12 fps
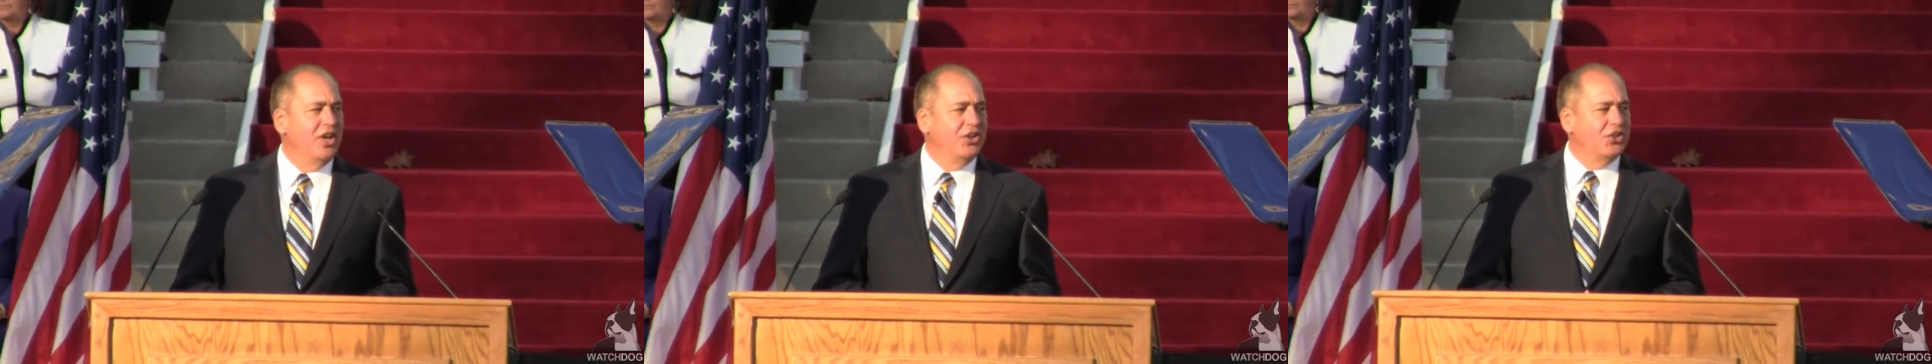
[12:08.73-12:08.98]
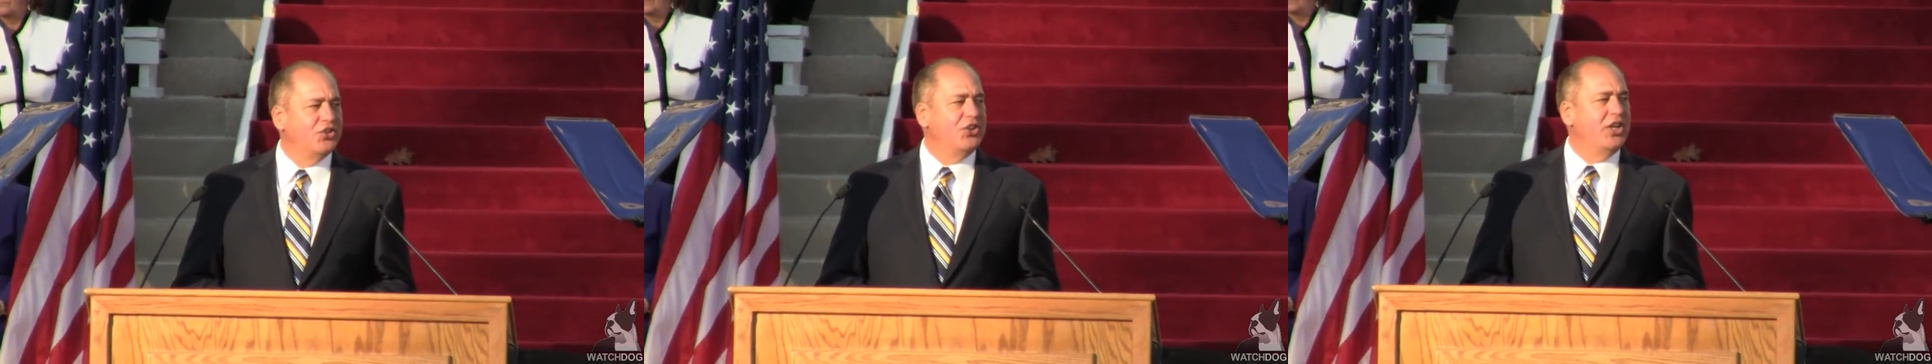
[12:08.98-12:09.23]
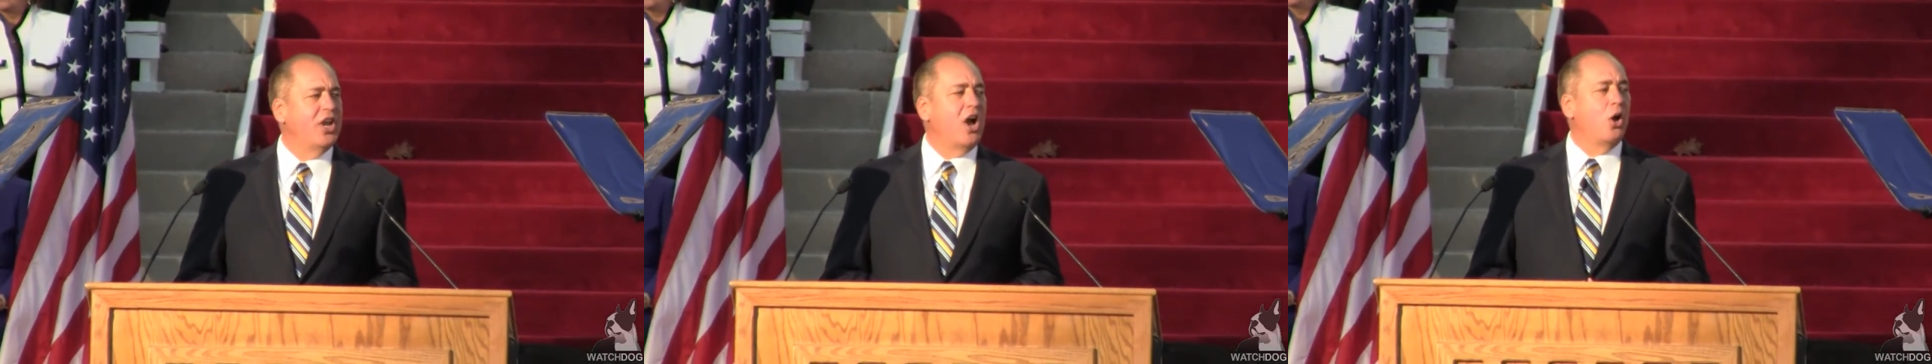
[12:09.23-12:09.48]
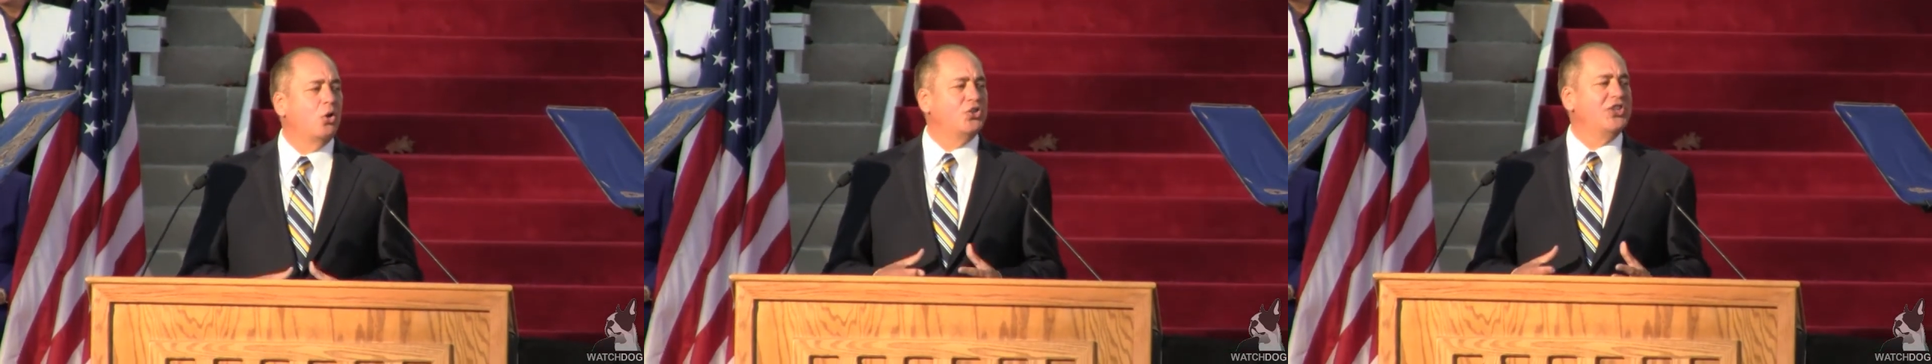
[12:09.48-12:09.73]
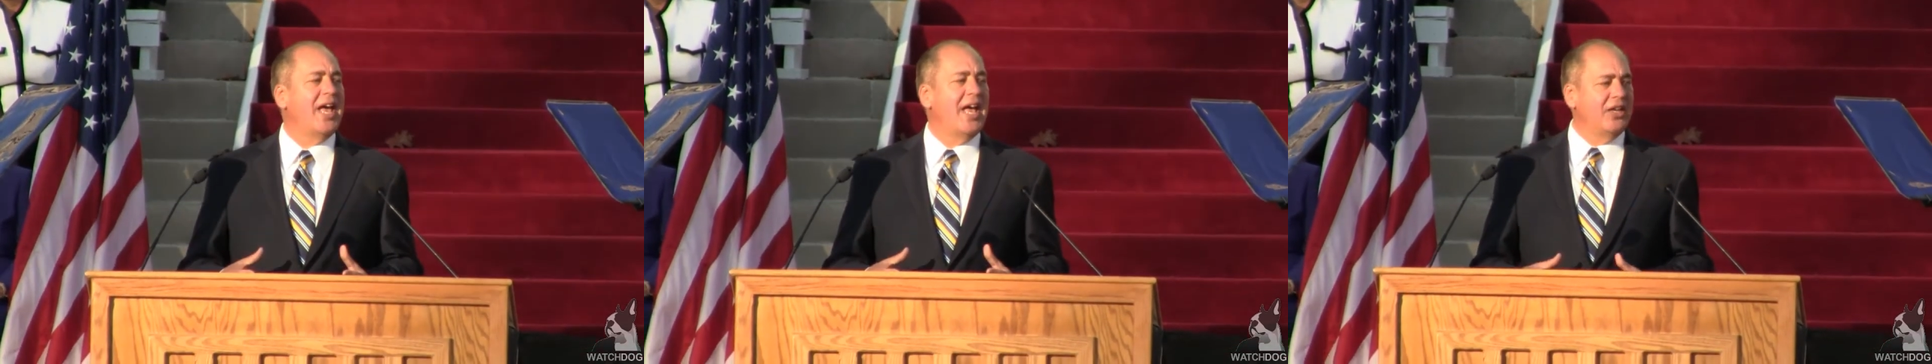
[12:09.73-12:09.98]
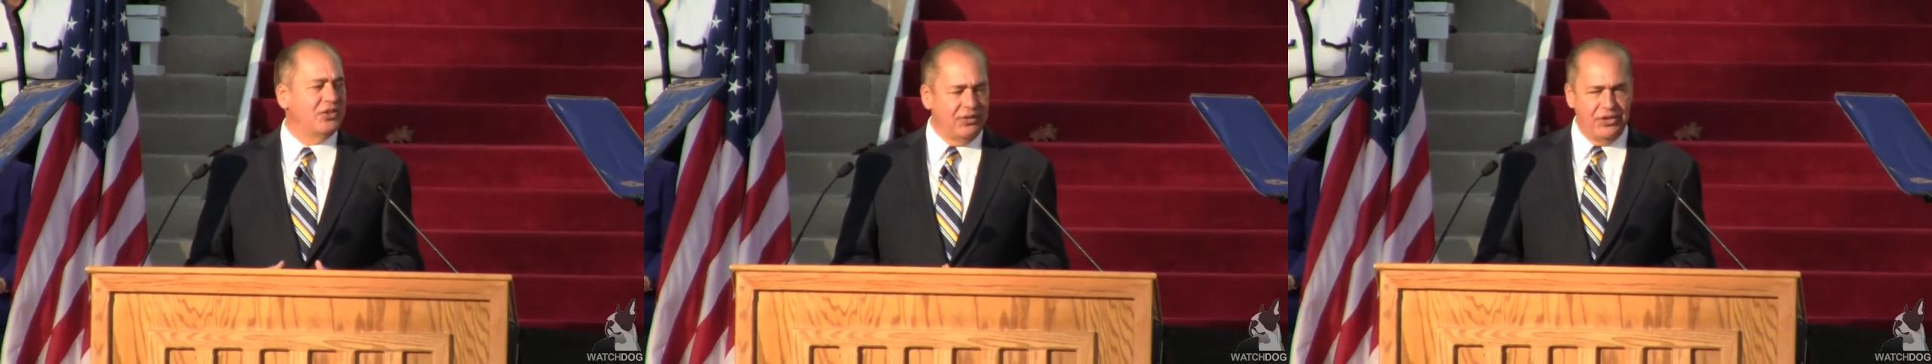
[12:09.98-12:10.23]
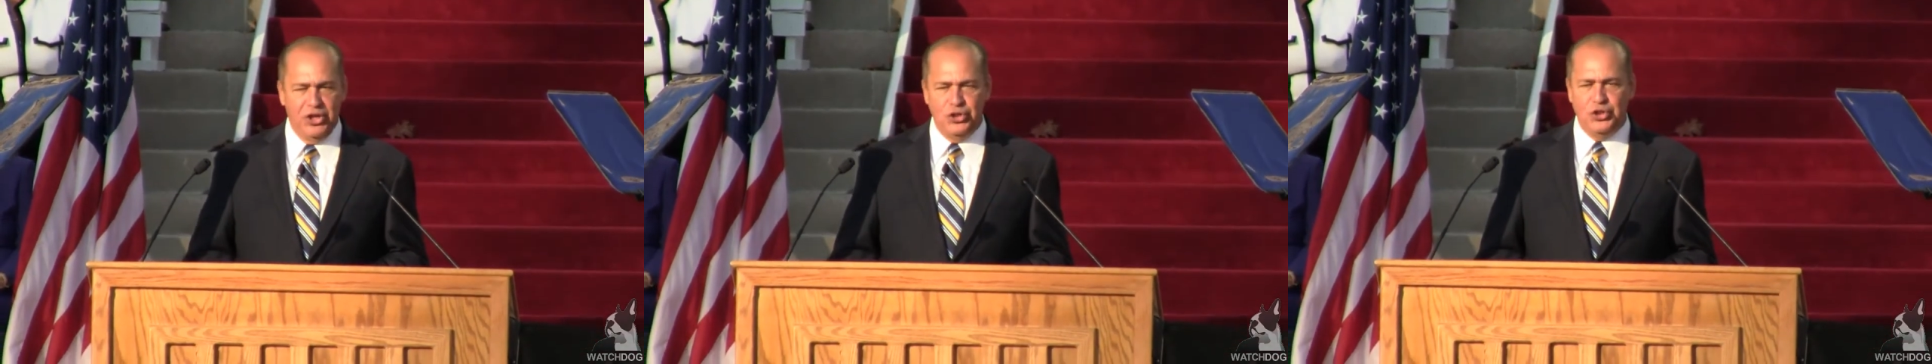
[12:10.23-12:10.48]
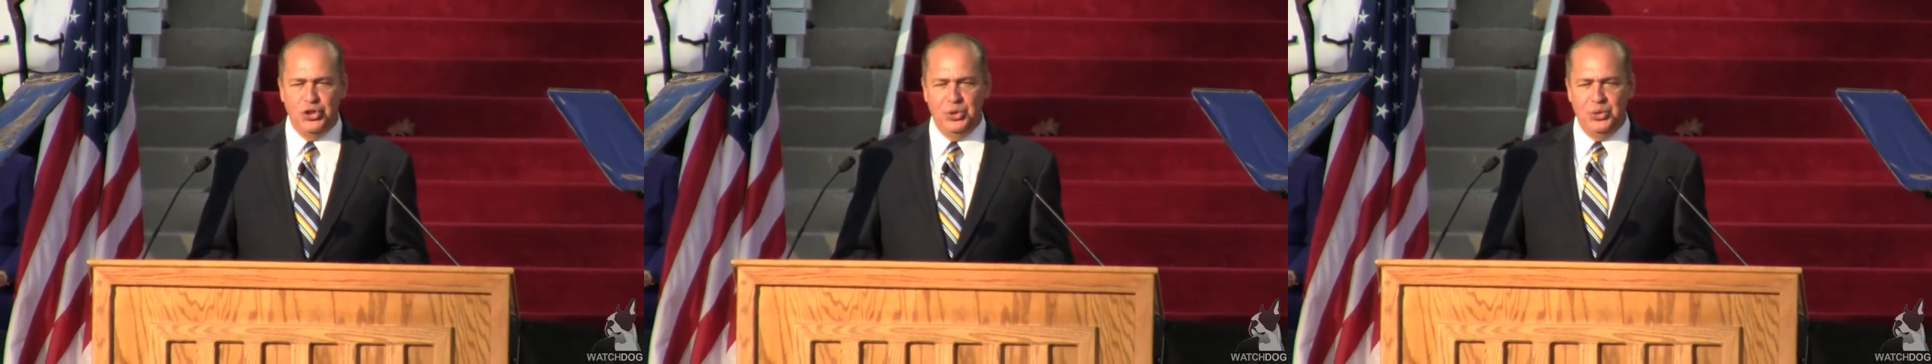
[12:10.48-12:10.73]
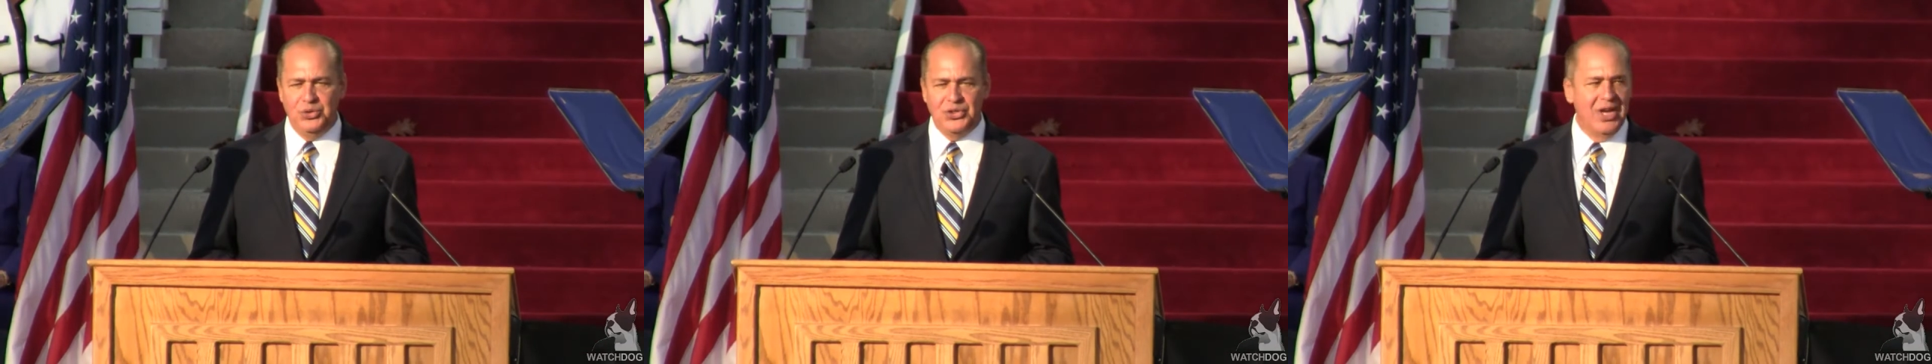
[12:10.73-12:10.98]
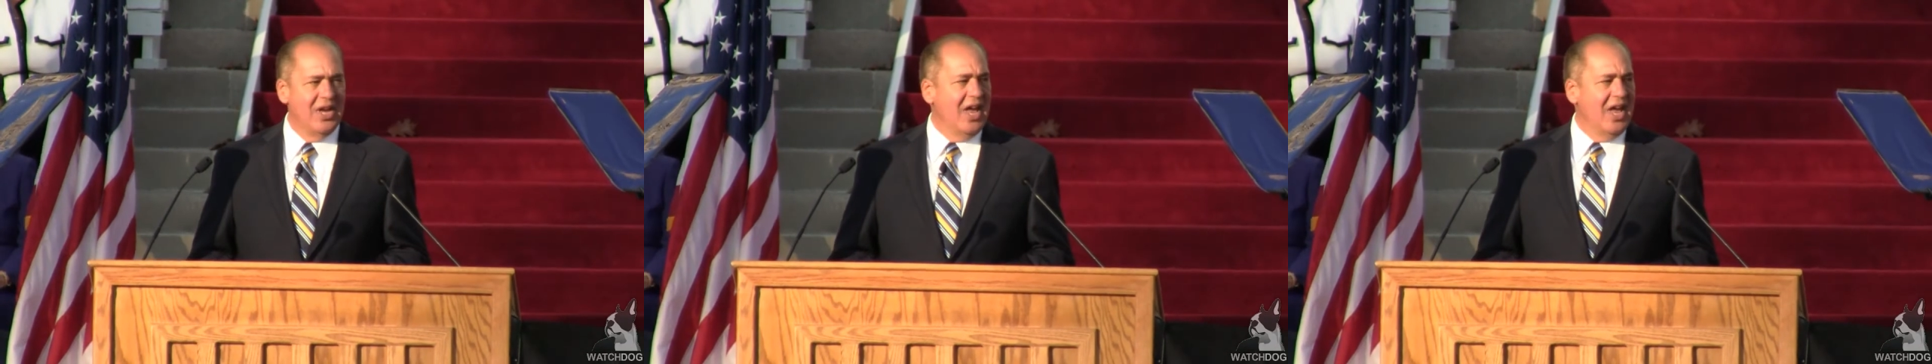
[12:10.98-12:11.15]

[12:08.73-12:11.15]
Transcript: to see all sides of the issues